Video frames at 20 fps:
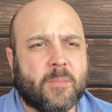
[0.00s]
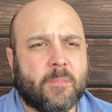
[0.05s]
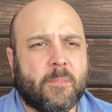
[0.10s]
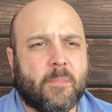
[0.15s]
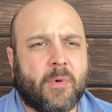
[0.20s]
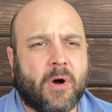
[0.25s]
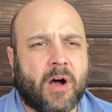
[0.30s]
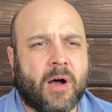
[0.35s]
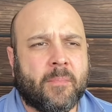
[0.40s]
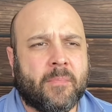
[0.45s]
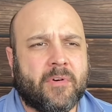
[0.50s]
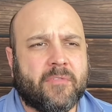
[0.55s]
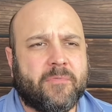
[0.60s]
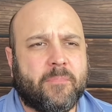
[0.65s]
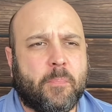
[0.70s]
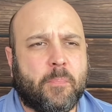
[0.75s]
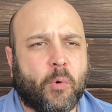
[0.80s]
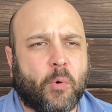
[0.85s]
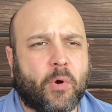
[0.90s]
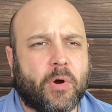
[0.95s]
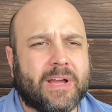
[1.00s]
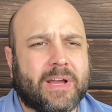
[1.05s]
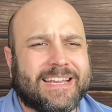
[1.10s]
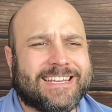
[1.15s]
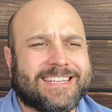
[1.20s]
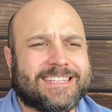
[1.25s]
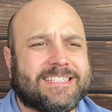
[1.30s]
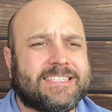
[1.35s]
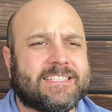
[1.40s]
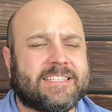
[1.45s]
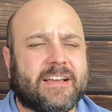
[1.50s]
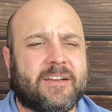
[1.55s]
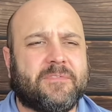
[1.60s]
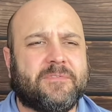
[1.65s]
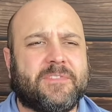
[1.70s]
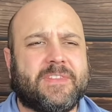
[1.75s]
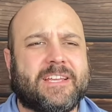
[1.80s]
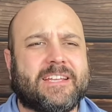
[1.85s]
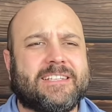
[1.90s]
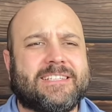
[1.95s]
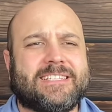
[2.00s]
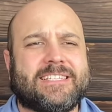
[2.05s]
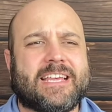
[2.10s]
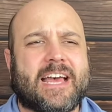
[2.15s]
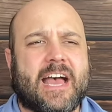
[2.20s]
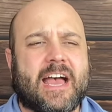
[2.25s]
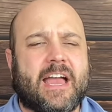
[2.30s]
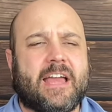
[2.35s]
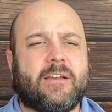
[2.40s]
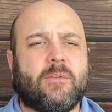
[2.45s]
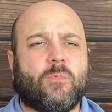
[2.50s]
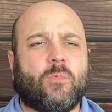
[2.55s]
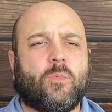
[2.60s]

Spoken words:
Mom of boy stuffed inside